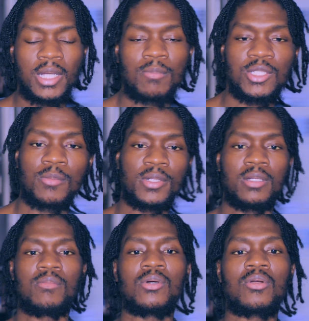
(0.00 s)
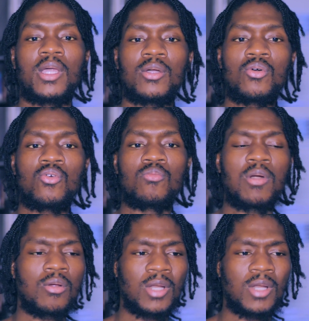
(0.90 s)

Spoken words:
and I'm jumping in the middle like, whoa, bro,